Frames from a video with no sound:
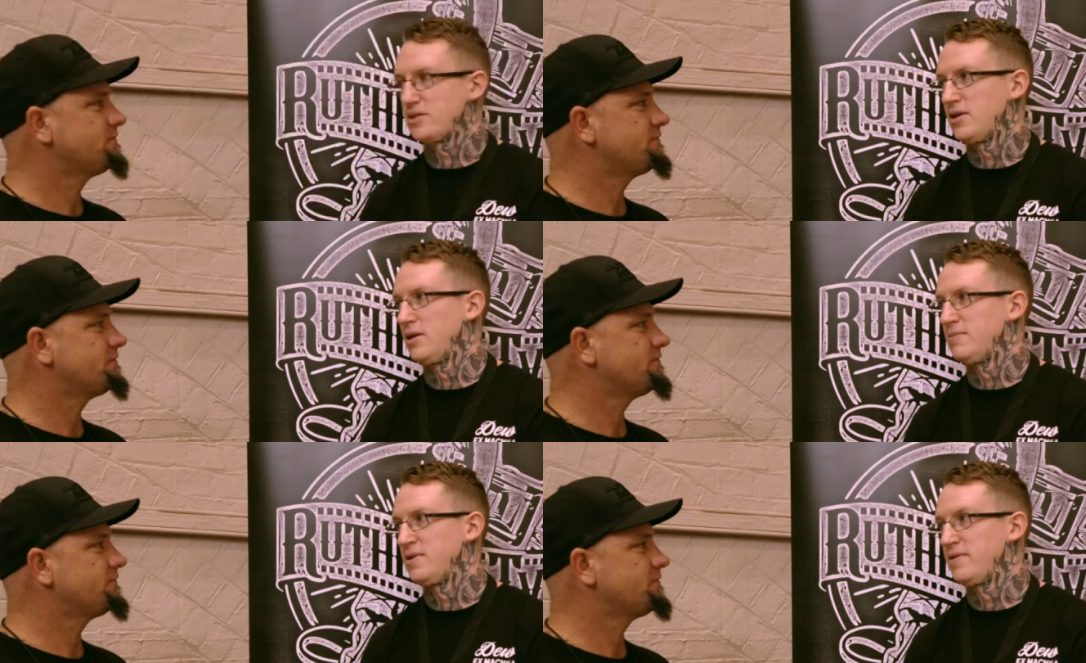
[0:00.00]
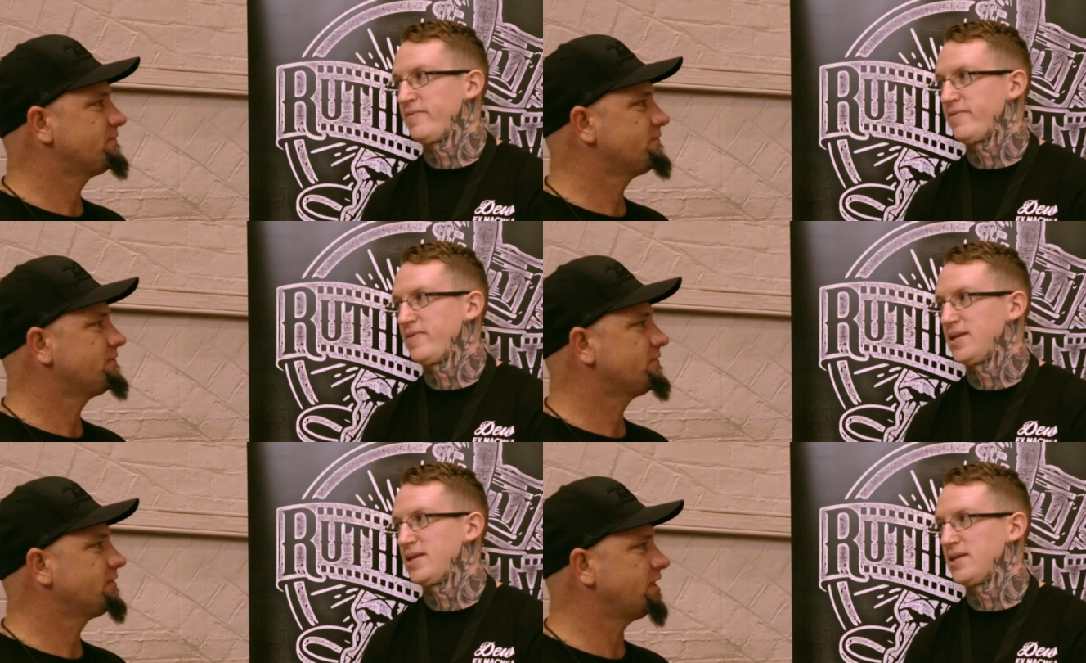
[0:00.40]
Speaker 1: time
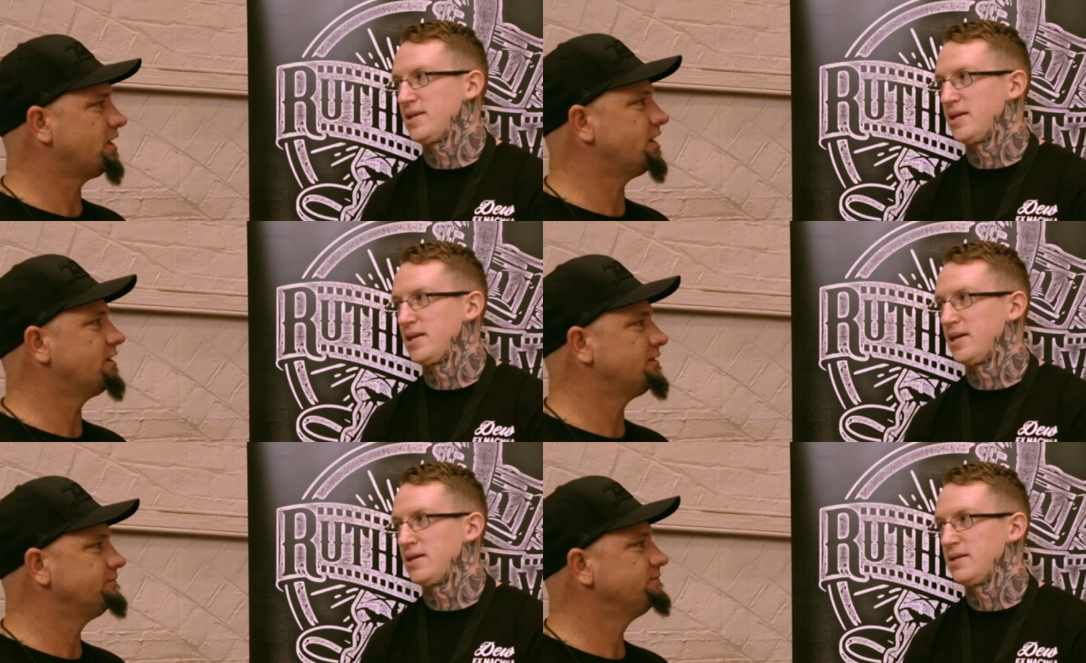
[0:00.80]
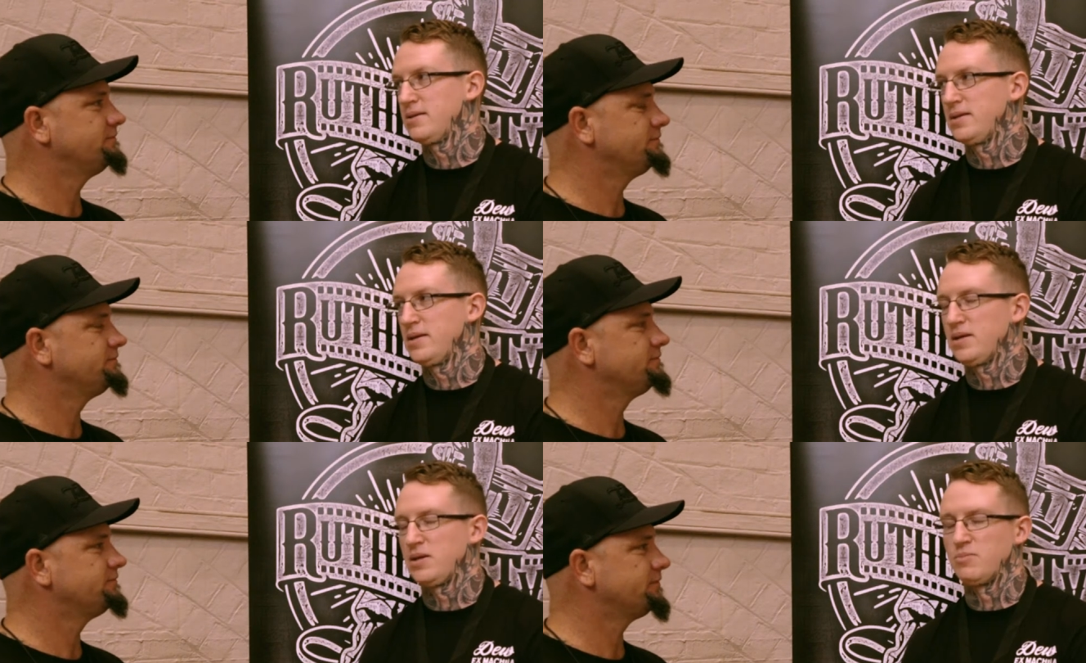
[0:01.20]
off yeah you know?
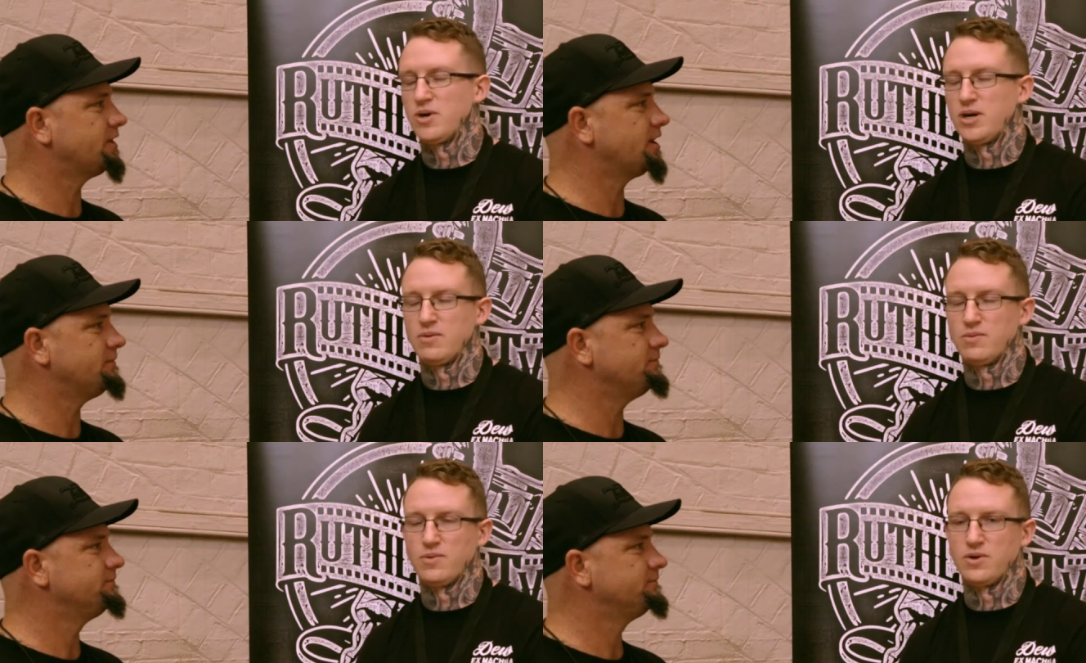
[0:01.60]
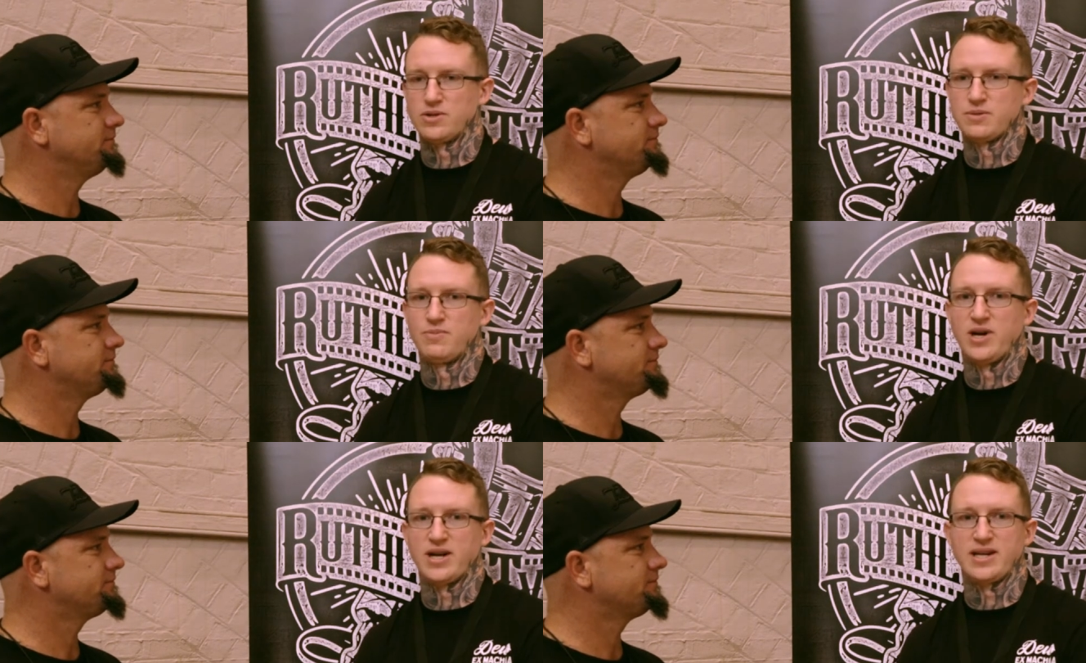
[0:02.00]
might yep. watch
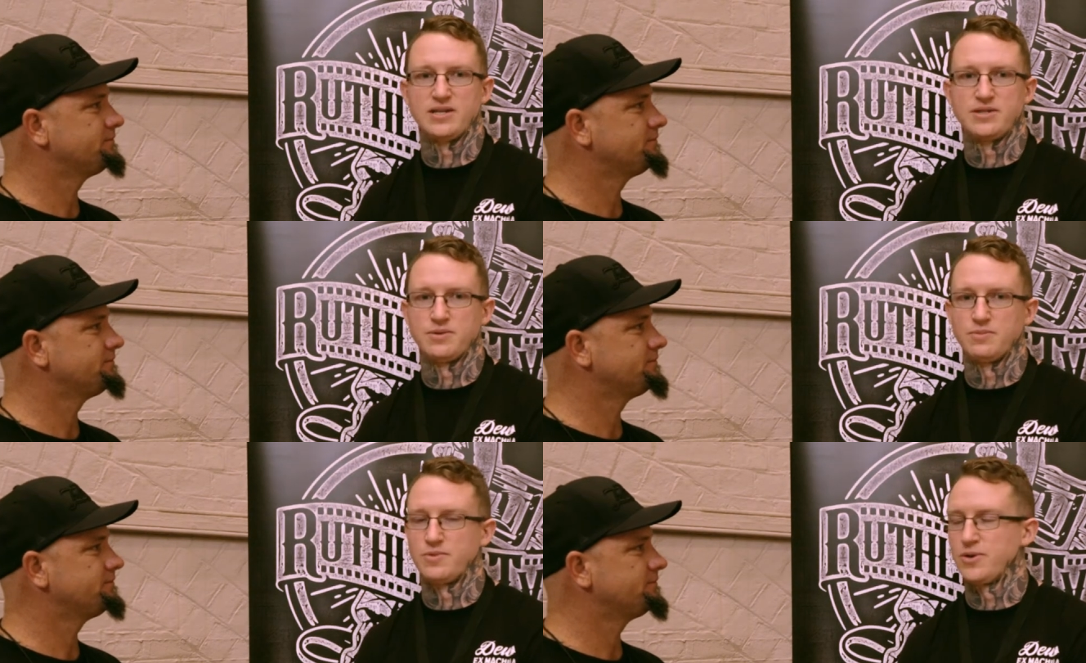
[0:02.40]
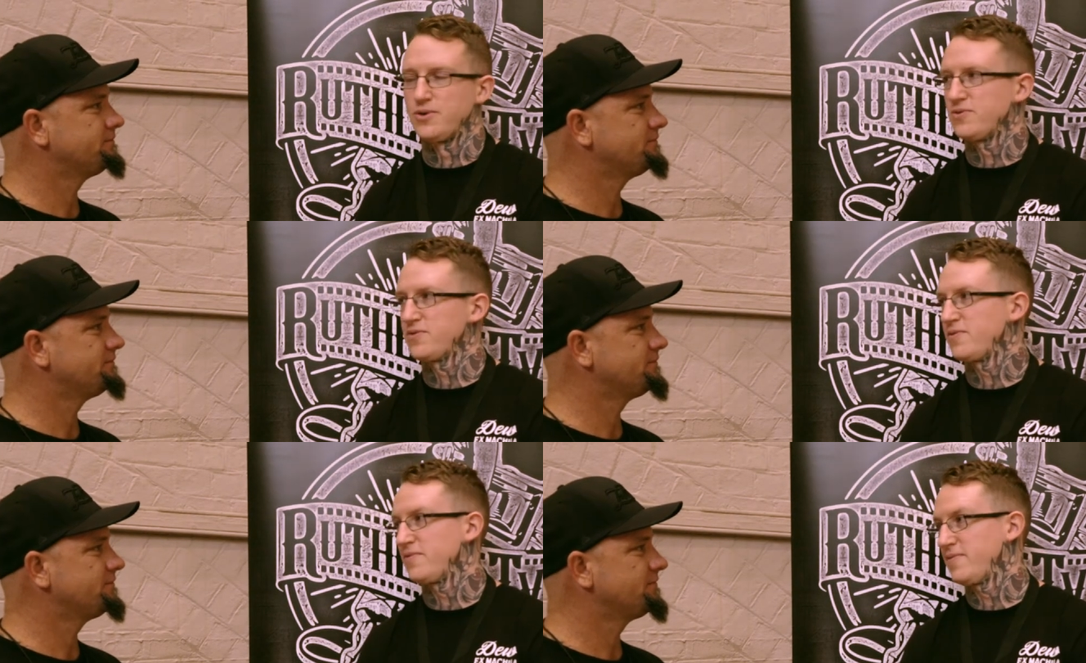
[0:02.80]
My Kitchen
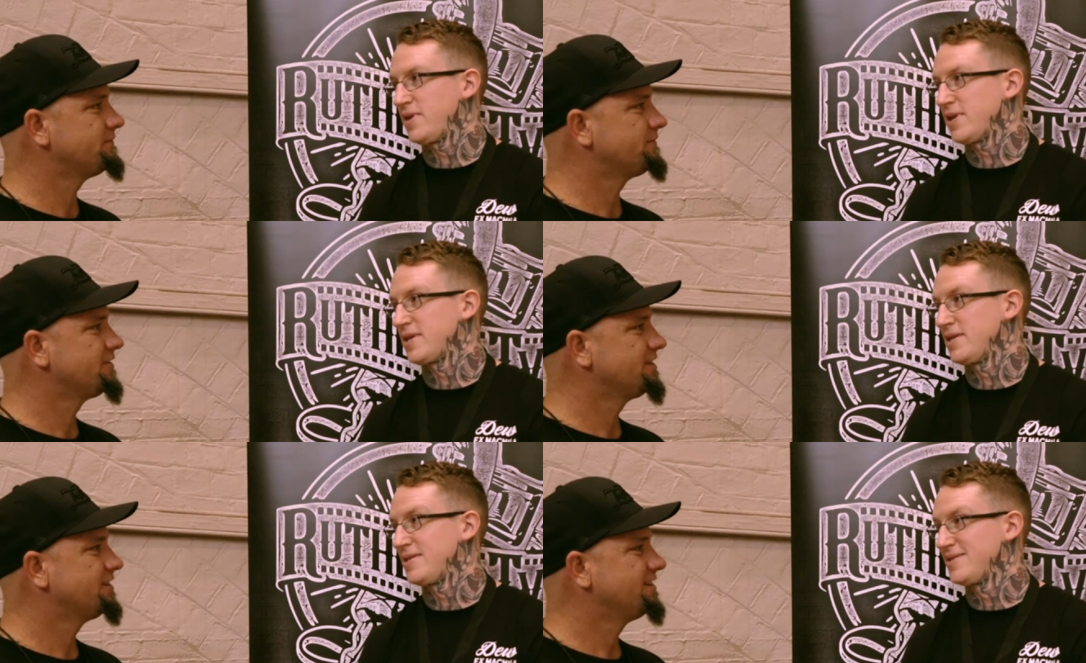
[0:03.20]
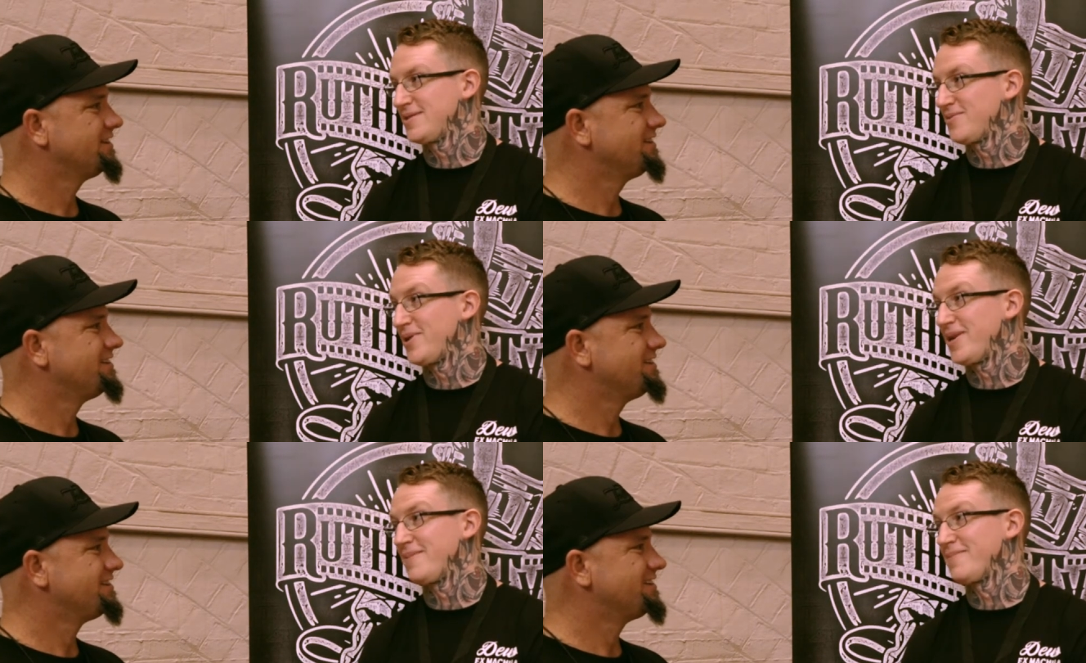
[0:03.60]
Rules for fucking
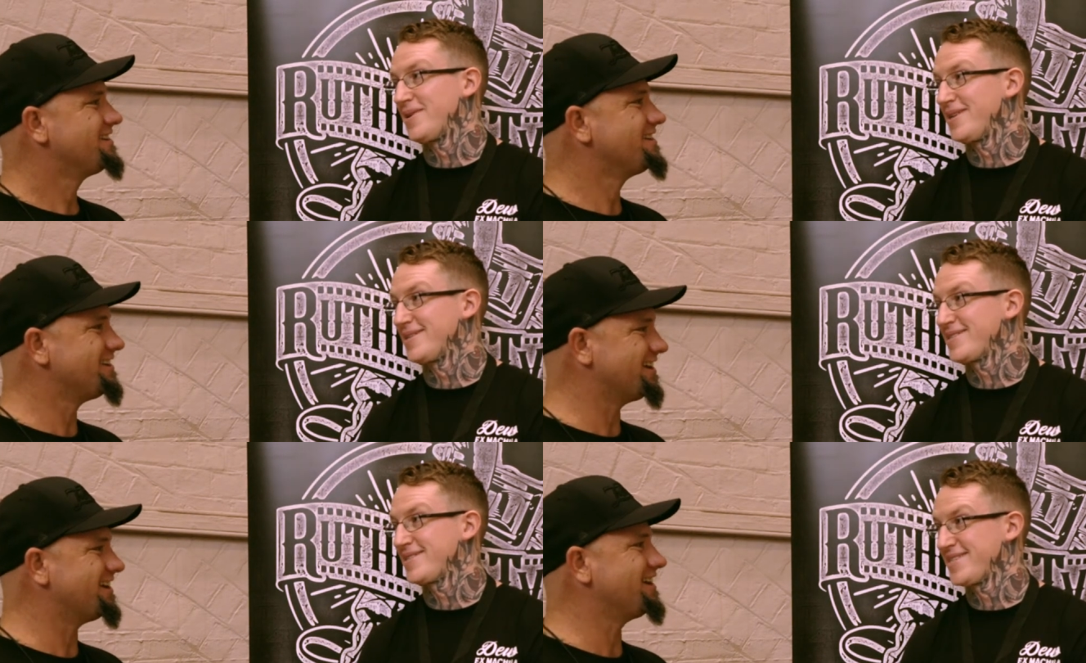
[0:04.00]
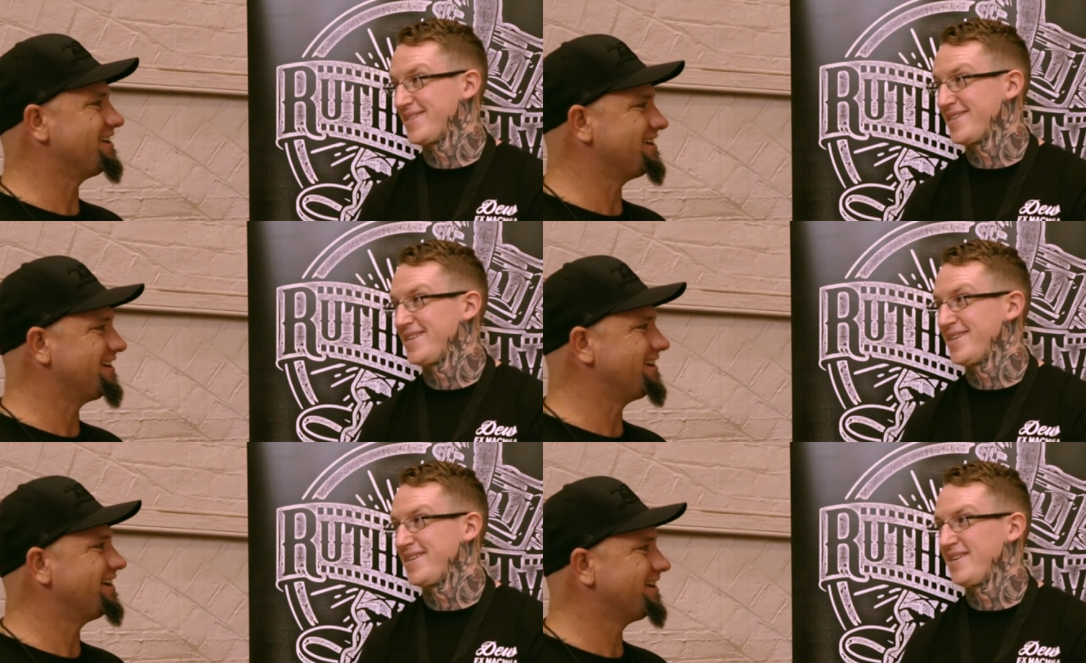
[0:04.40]
20 minutes. Yeah,
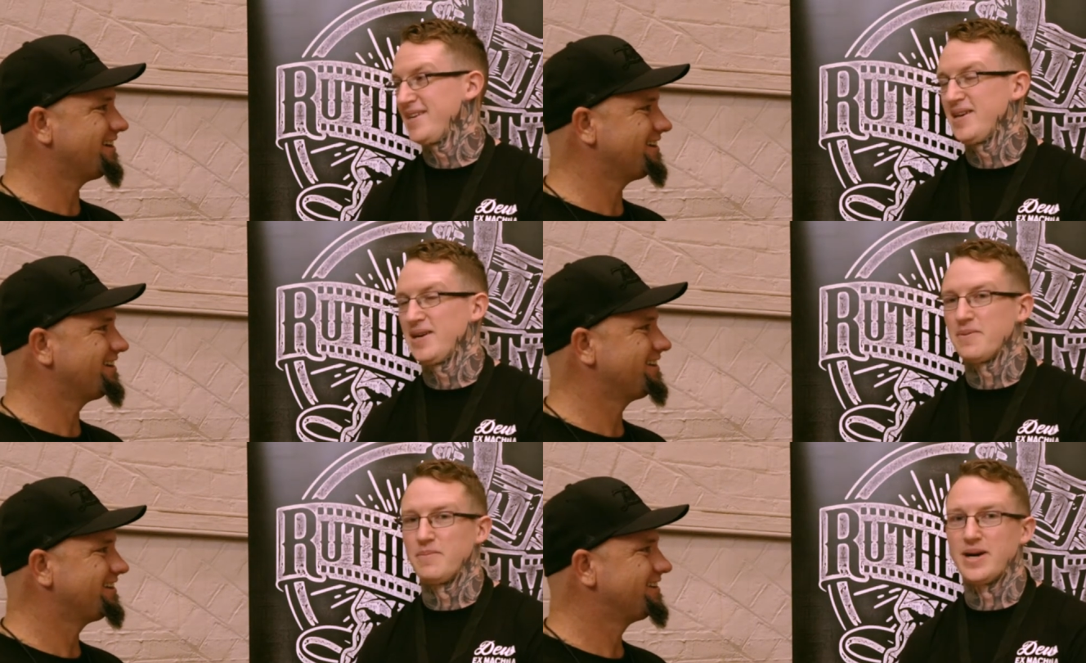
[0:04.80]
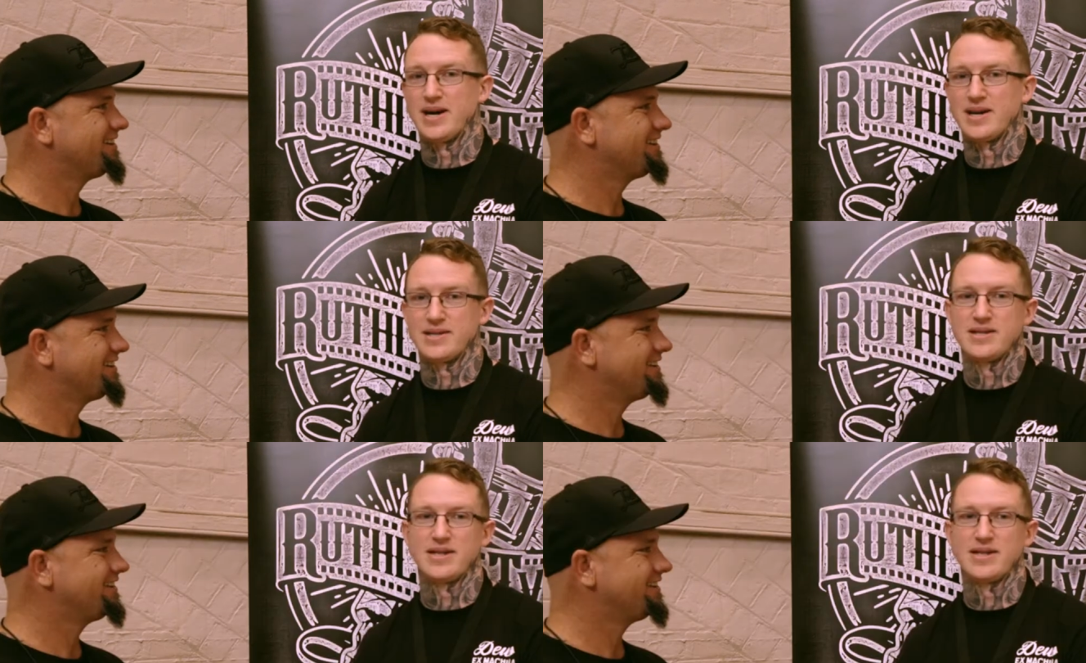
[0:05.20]
yeah. But